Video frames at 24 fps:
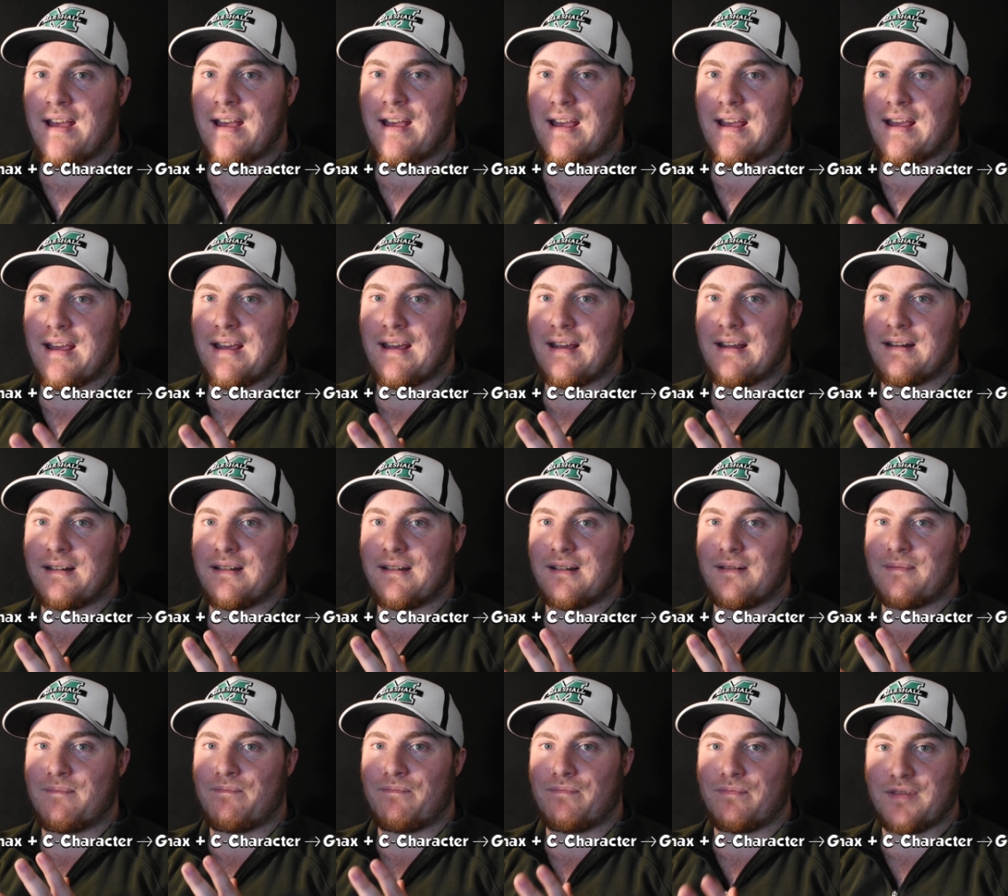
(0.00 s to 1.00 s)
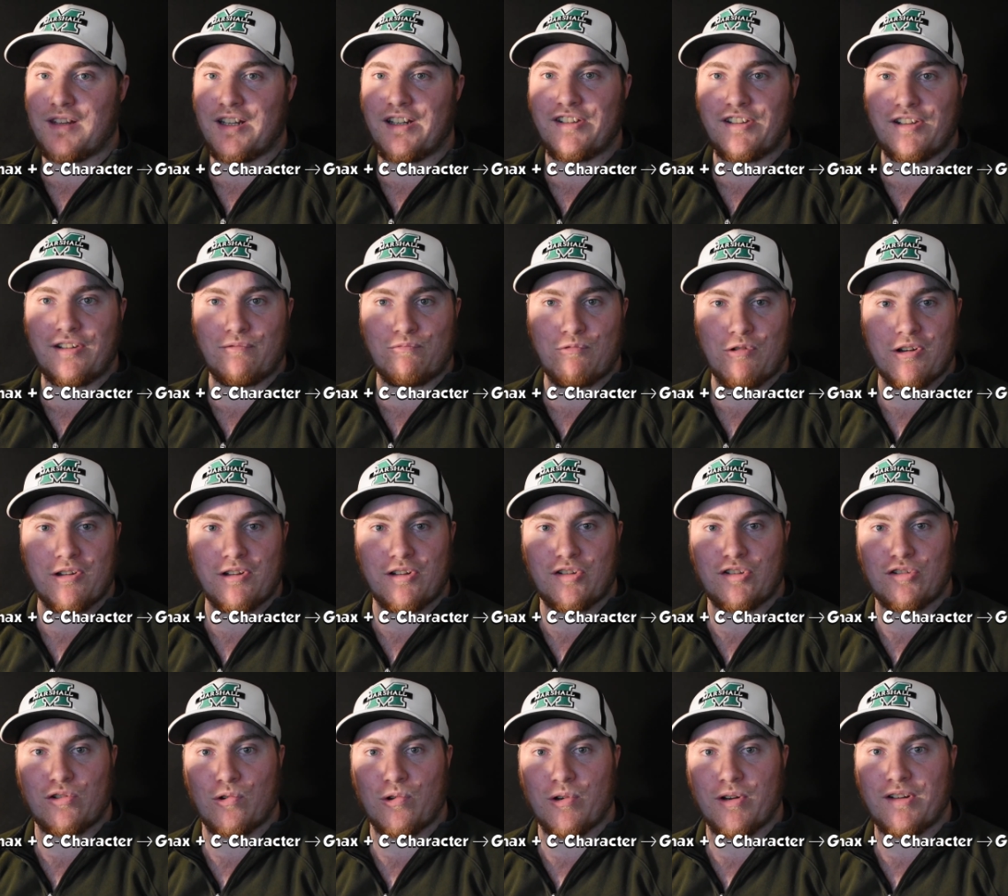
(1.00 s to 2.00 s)
And this is where the
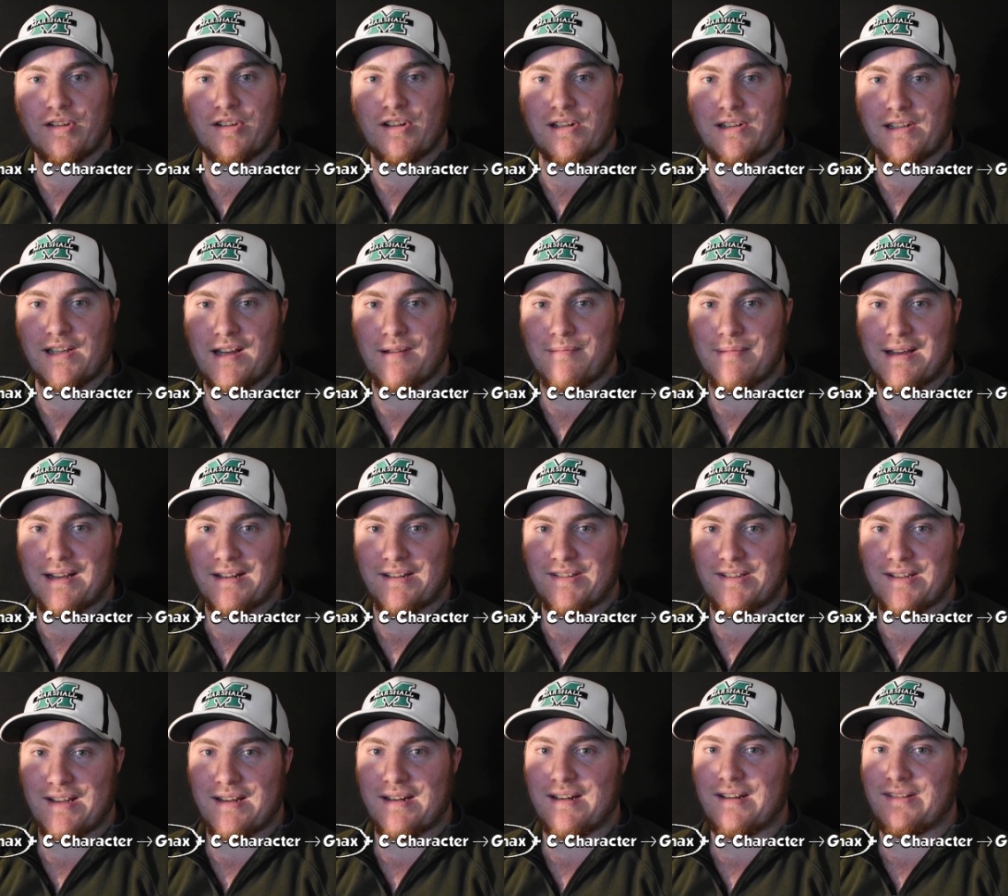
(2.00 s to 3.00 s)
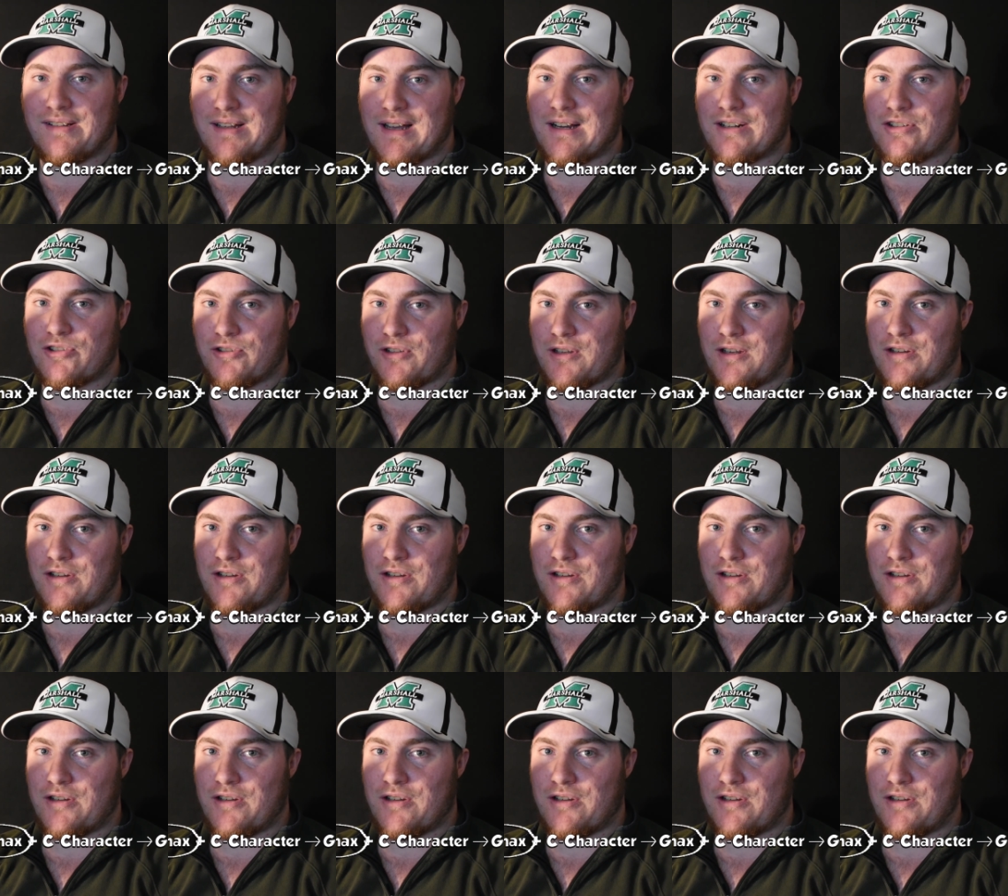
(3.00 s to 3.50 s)
story's climax scene is actually